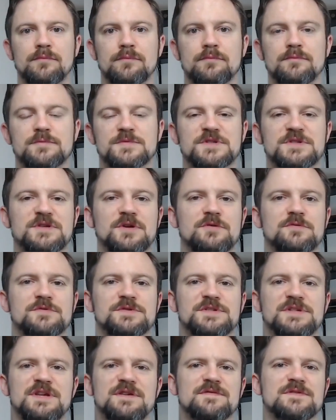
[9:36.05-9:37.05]
So
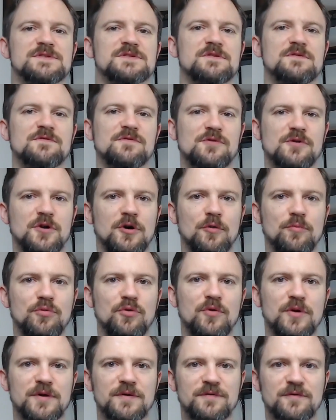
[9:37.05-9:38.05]
Stephen's overall
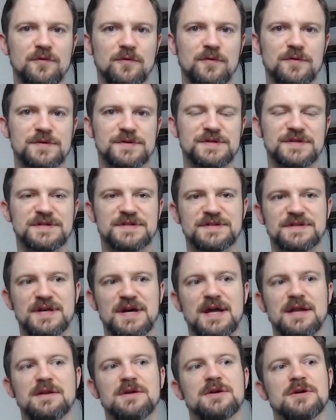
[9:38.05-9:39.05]
point, of course, is
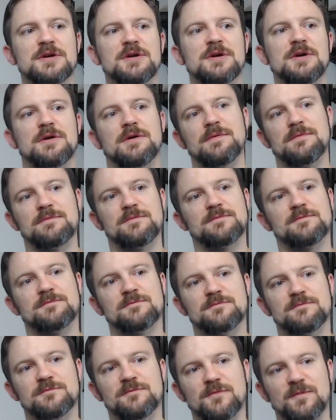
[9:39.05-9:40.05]
that
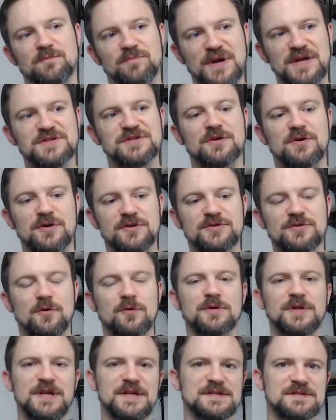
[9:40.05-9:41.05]
based on
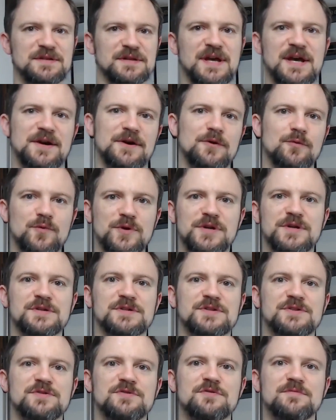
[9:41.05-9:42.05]
Tolkien's letter, we can
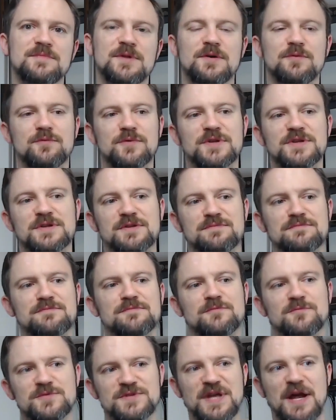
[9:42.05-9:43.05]
assume that when
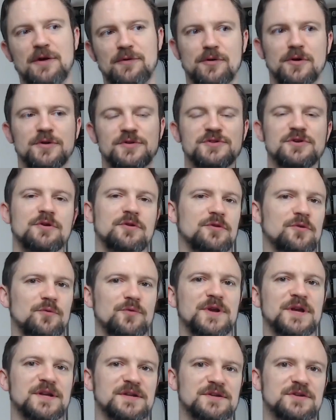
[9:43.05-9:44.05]
Sauron took the
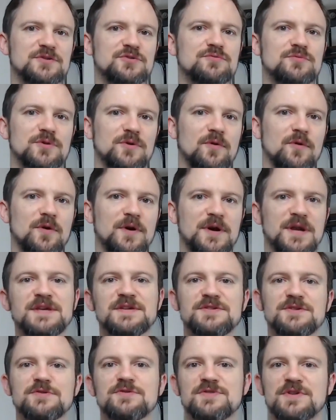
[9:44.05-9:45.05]
ring to Numenor, he's
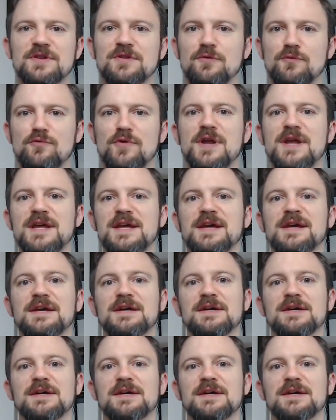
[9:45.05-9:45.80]
using the ring